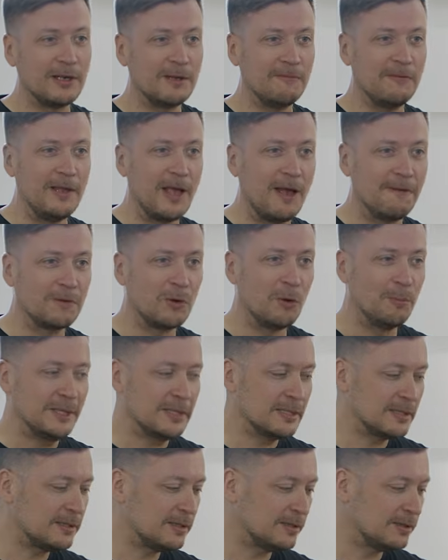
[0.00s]
Like we have
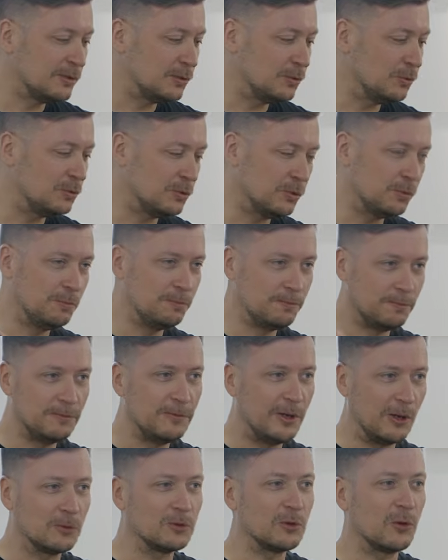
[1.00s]
committed to
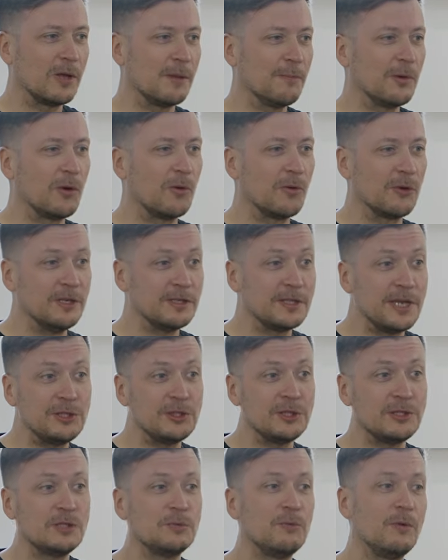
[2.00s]
talking about
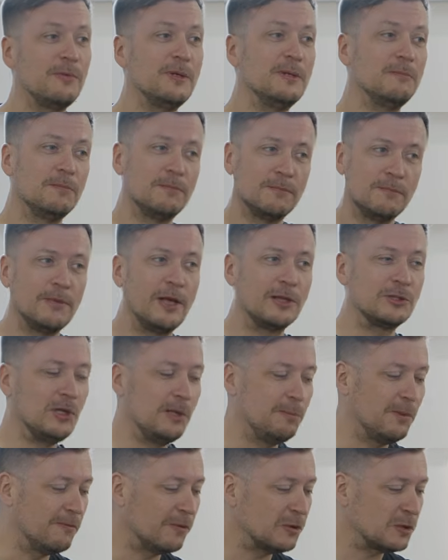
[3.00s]
organizations when we
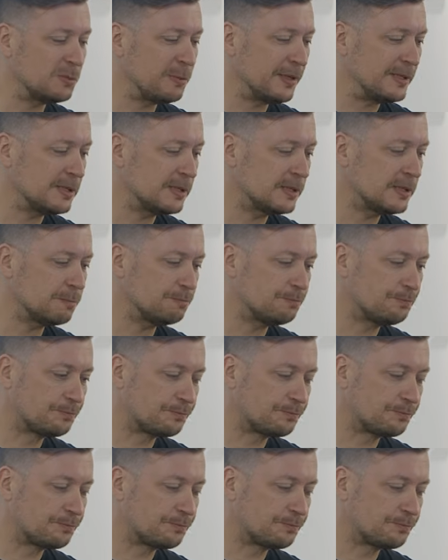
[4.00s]
actually mean workspaces.